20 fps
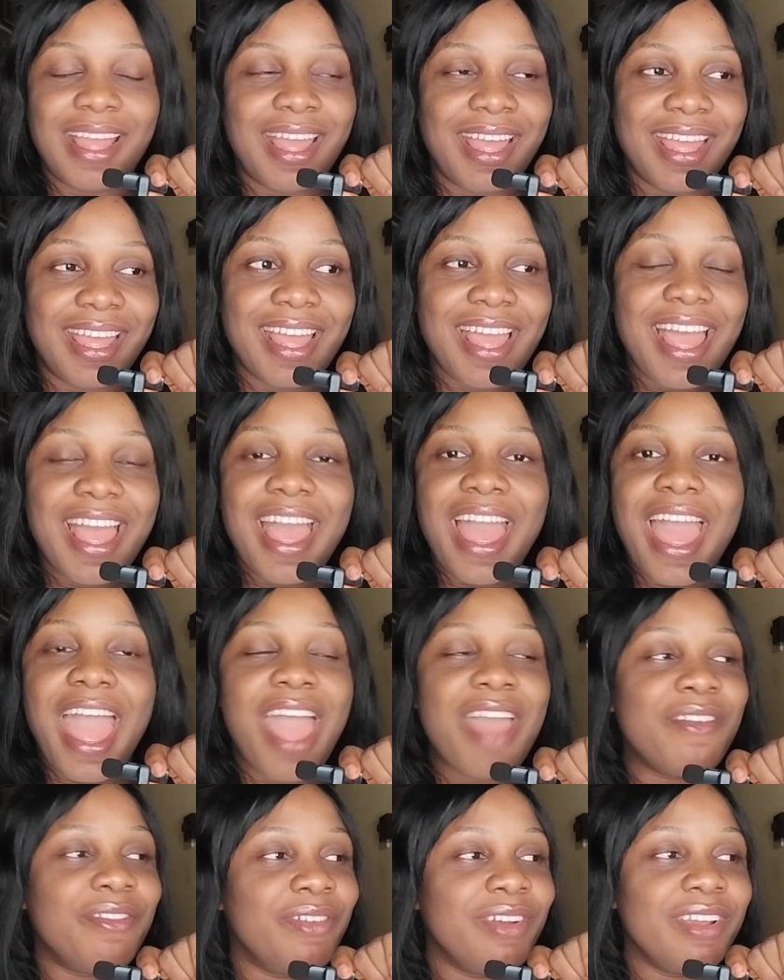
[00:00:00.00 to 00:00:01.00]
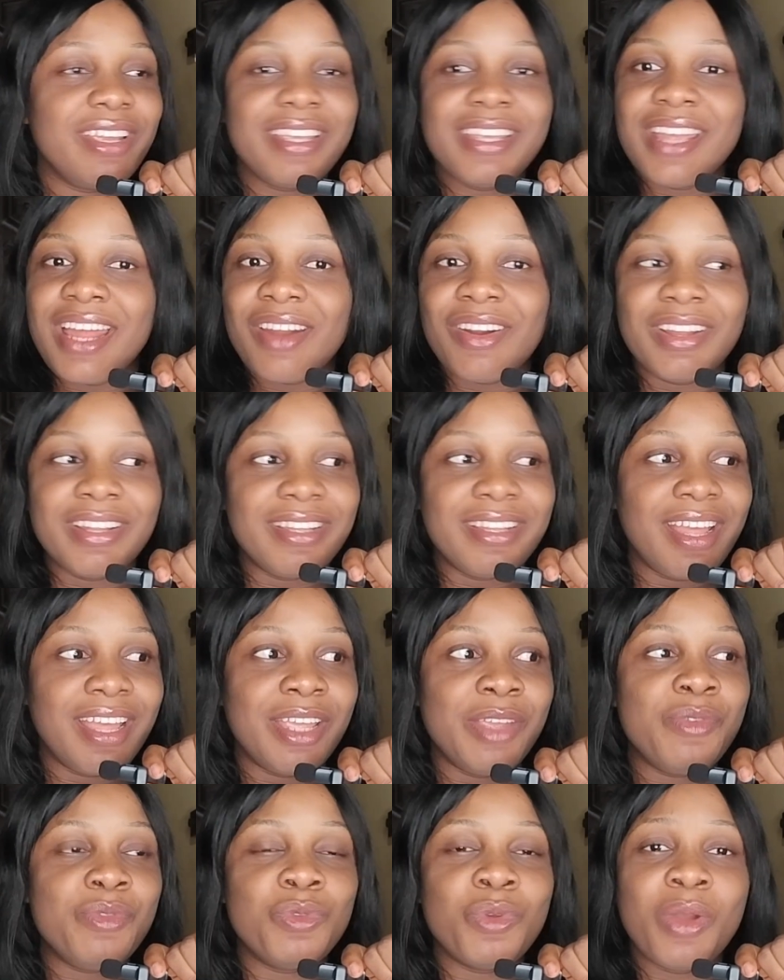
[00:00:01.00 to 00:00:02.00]
Eh? Every here and
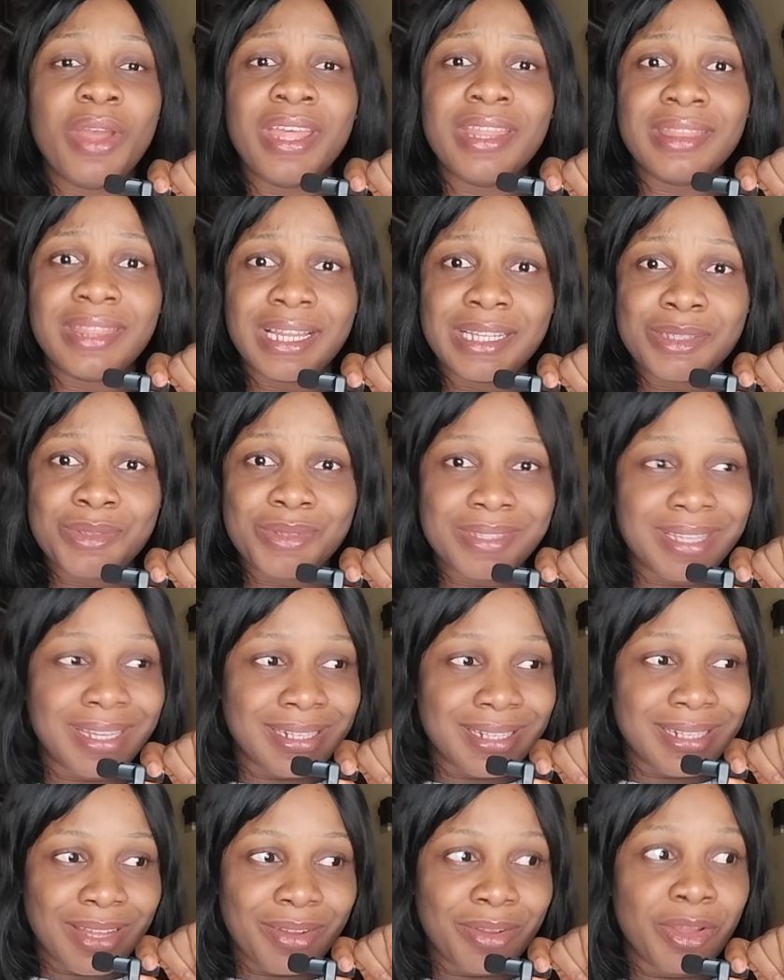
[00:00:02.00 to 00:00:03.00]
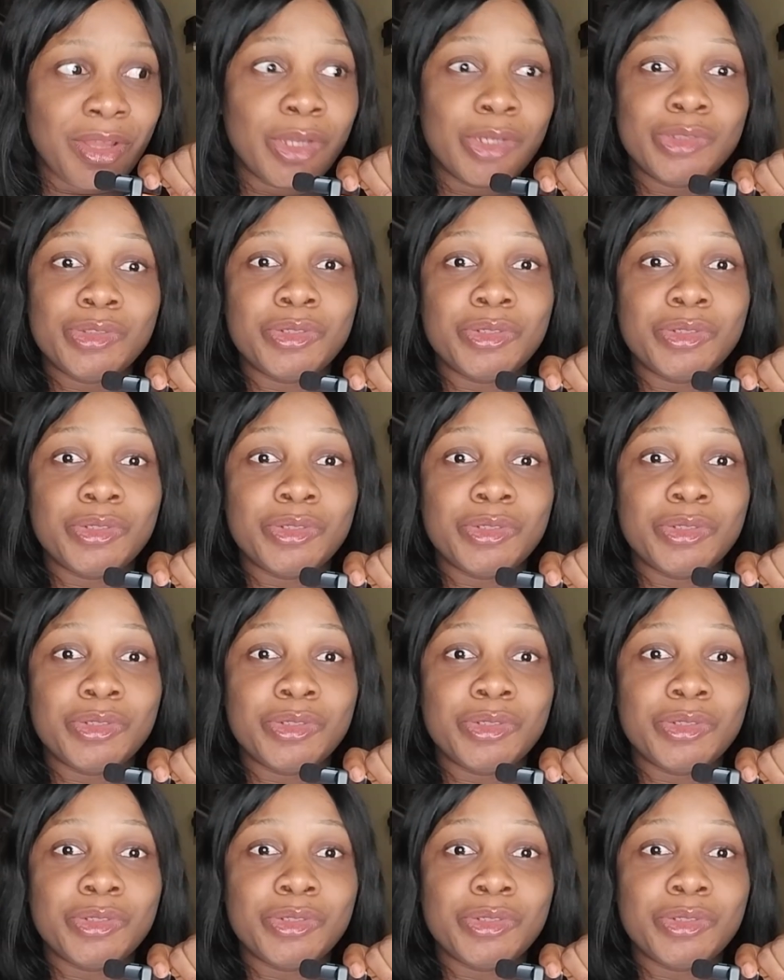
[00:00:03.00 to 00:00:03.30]
there, you know, enter Twitter now,